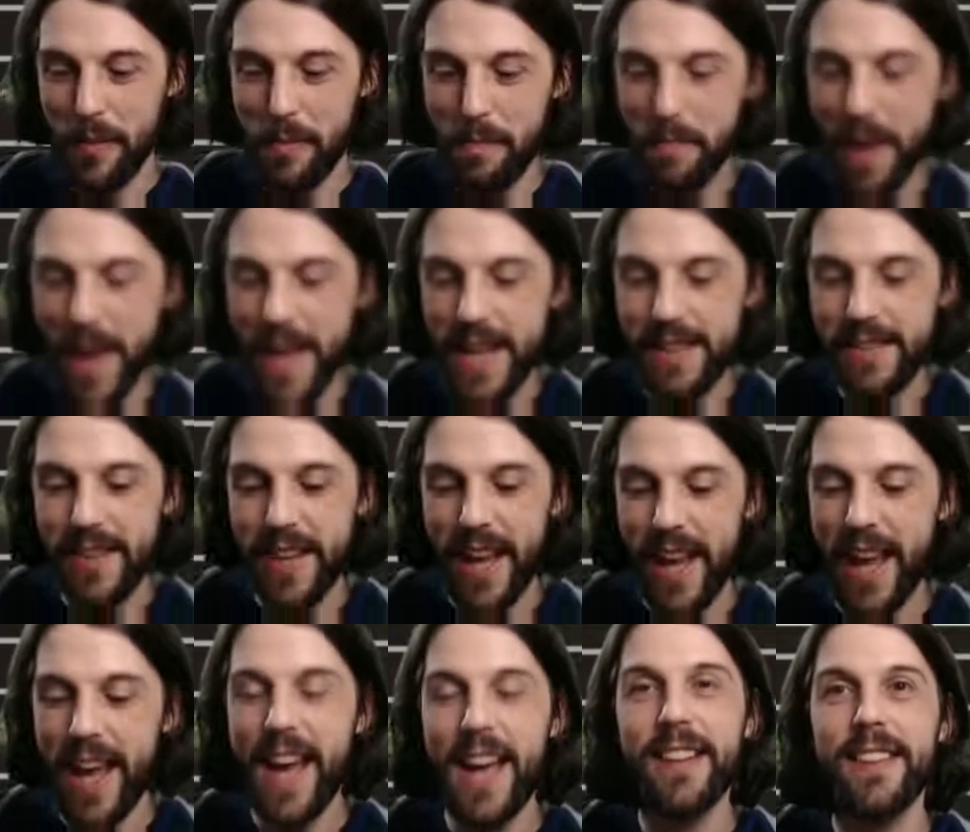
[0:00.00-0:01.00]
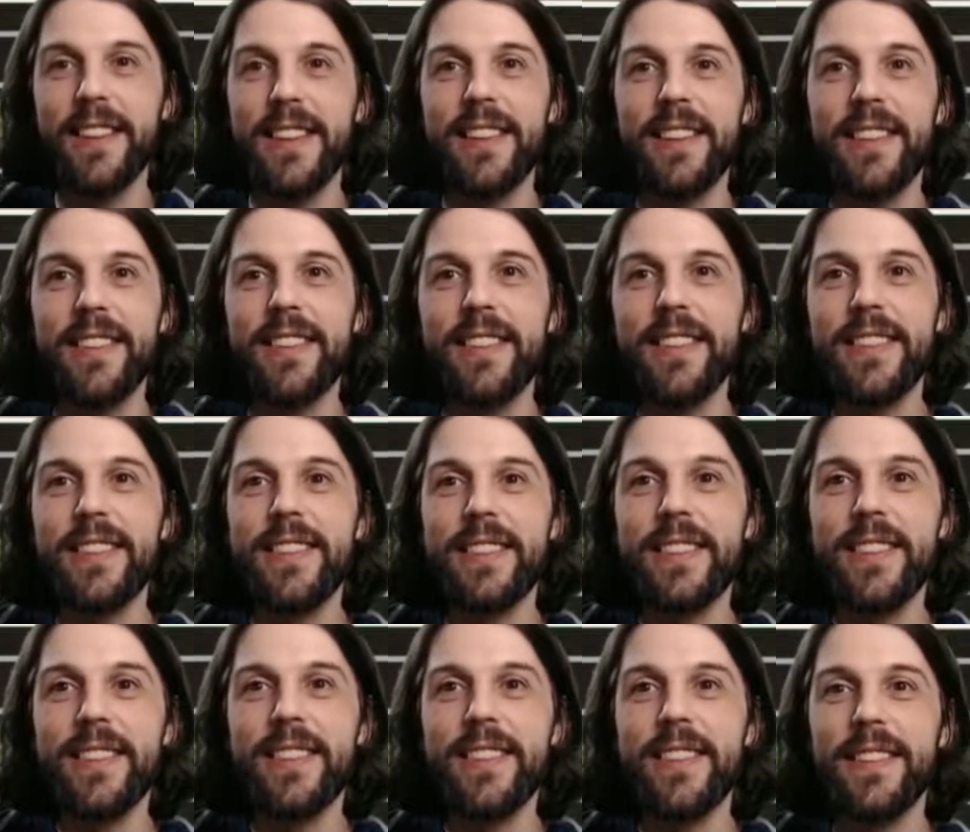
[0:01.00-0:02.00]
Baint Haddis!
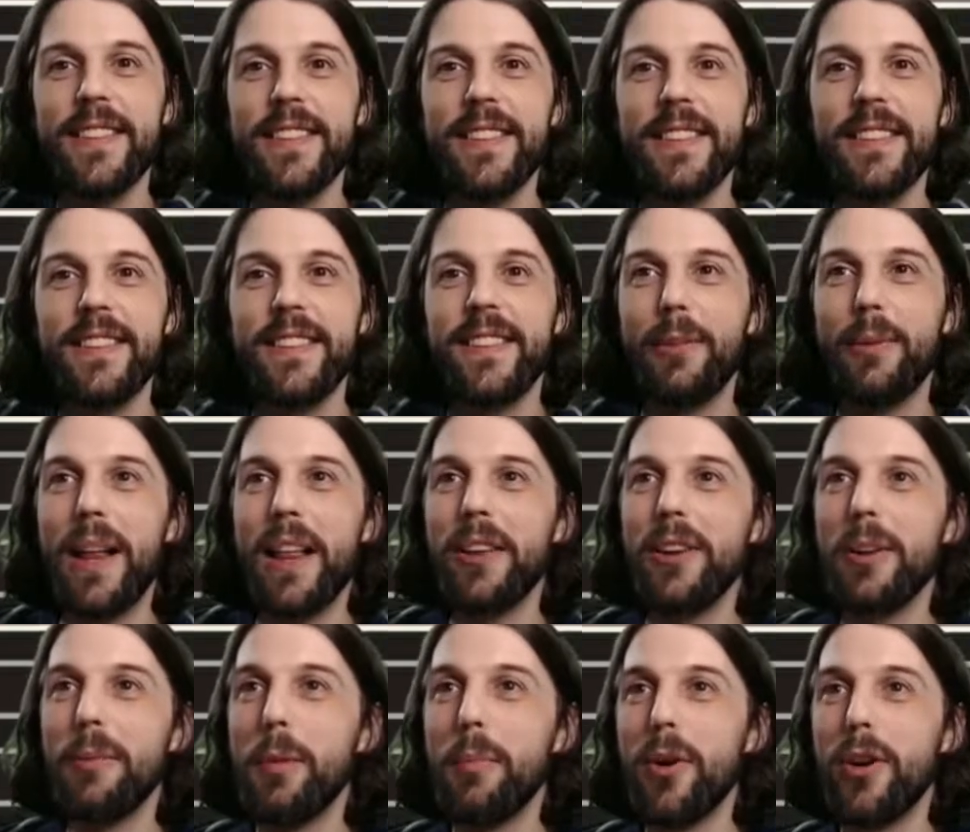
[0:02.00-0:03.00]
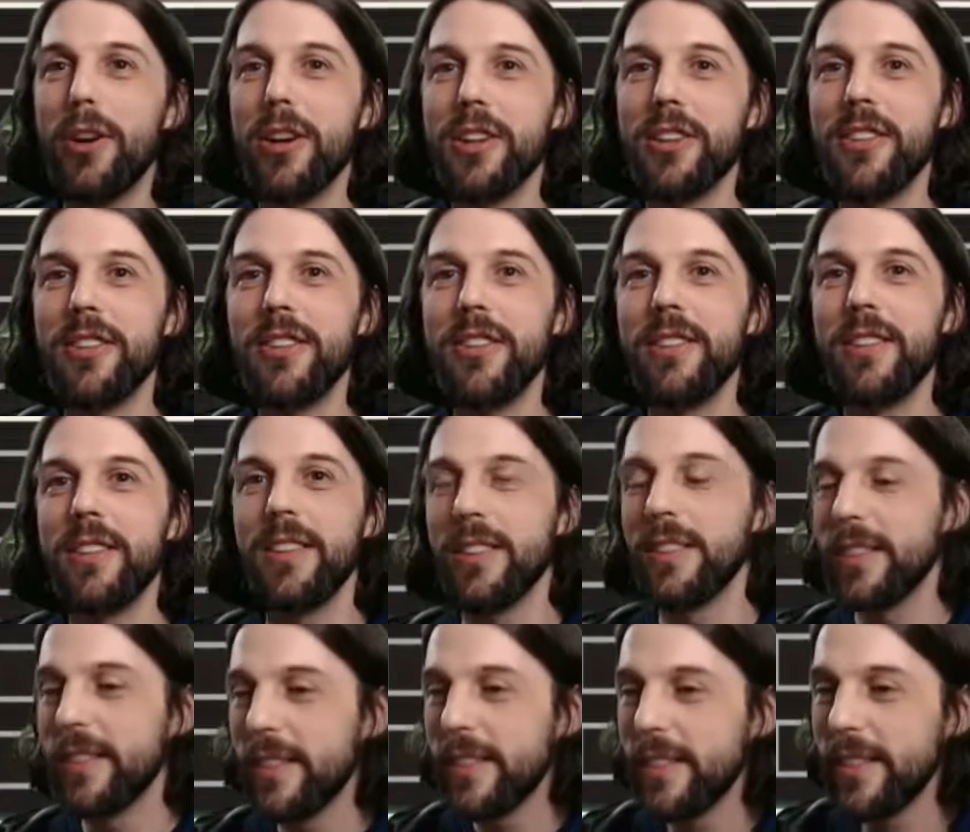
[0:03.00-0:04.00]
Welcome aboard!
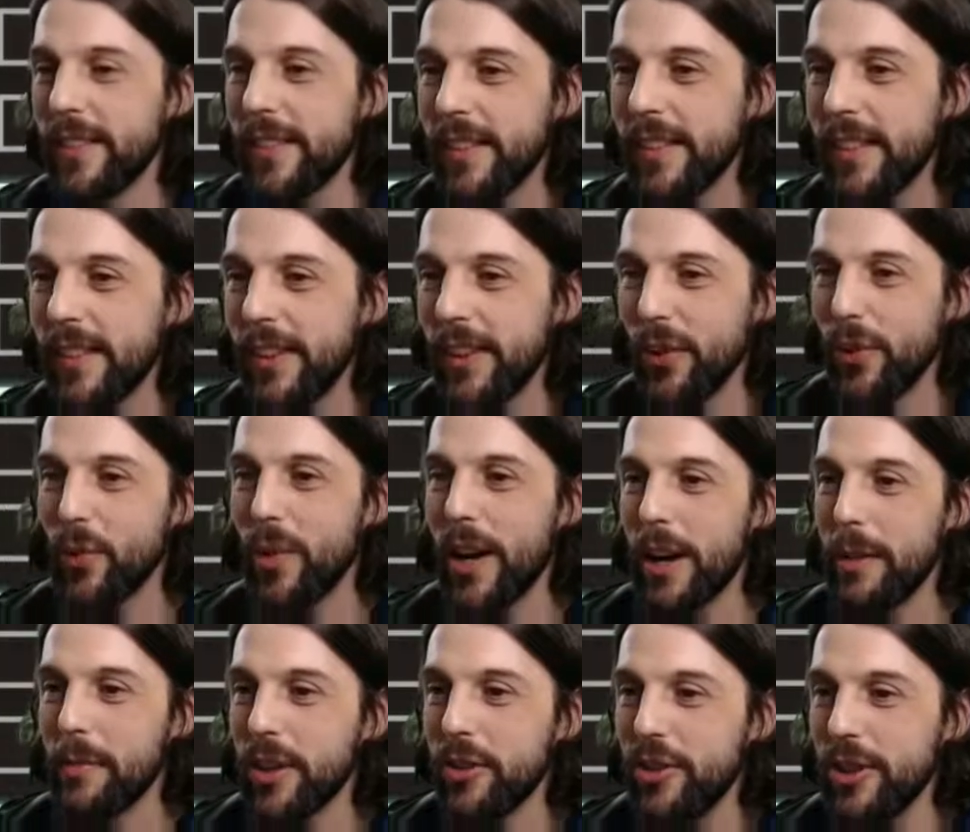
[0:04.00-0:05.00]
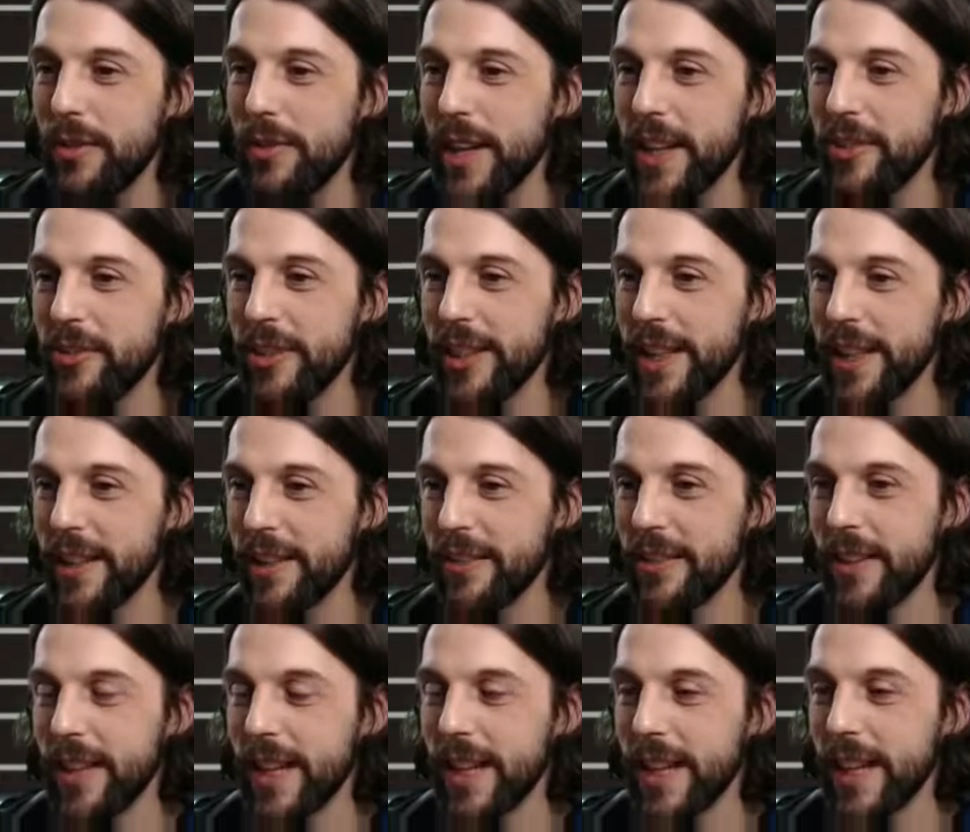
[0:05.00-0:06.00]
You are my chief engineer
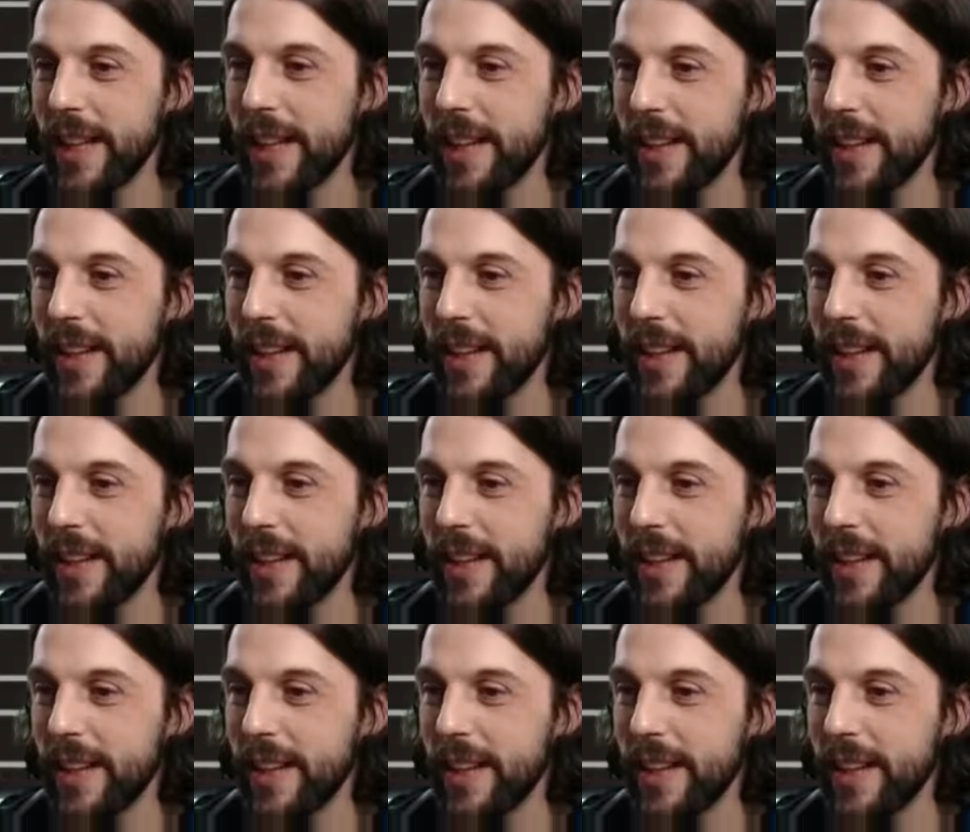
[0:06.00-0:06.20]
tonight.